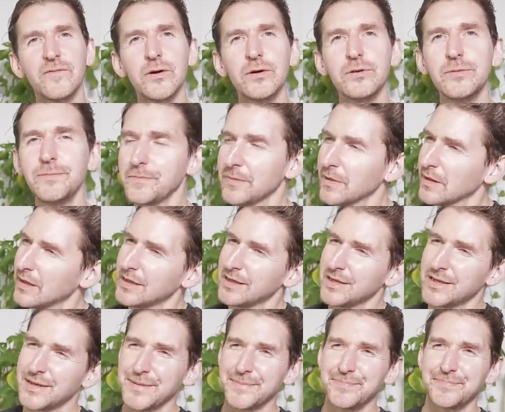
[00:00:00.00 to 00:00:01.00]
food?
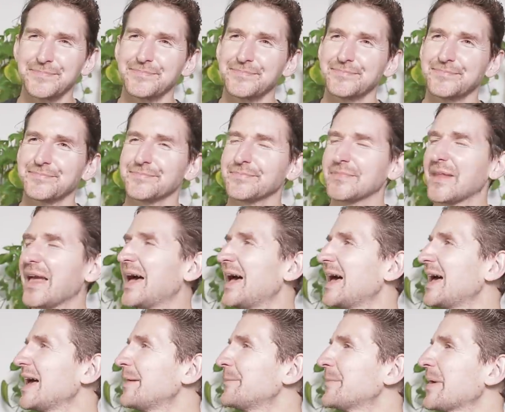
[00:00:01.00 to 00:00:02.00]

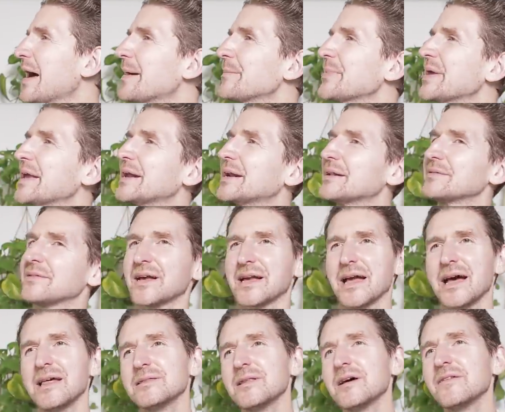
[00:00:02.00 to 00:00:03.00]
I mean, like,
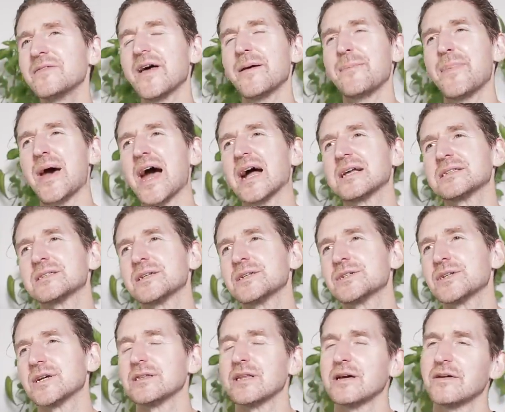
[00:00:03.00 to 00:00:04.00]
I love that
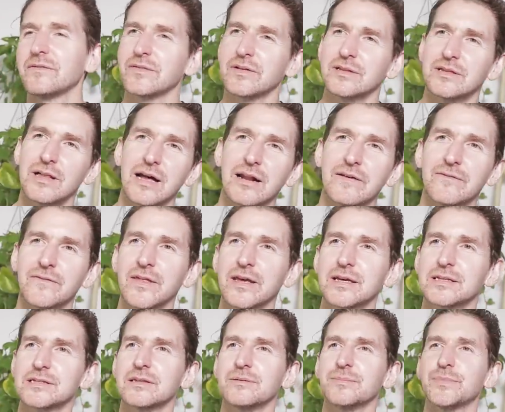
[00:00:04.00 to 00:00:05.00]
passage. I love a lot of
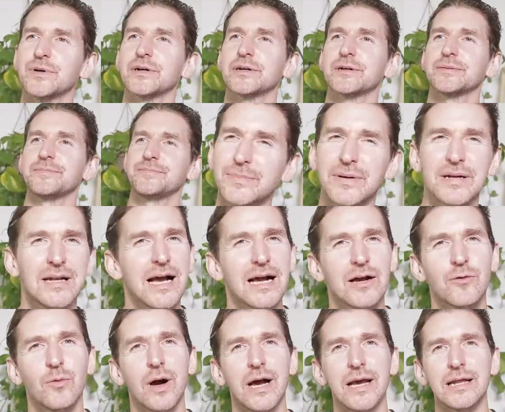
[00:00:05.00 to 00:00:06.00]
things in the book, but not
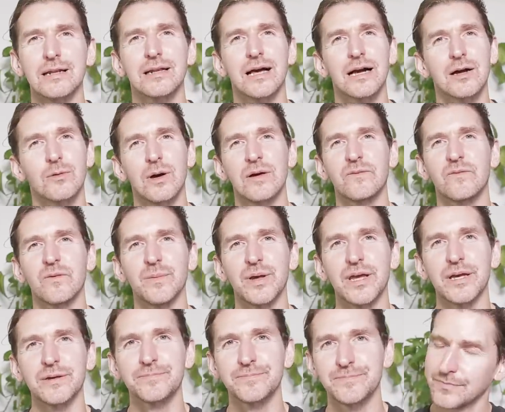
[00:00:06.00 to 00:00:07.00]
quite. Not quite for
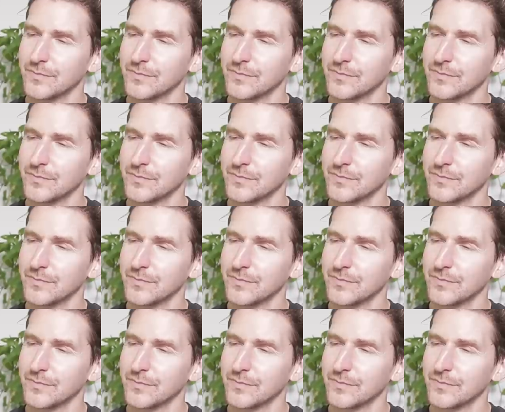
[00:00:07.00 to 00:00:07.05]
me.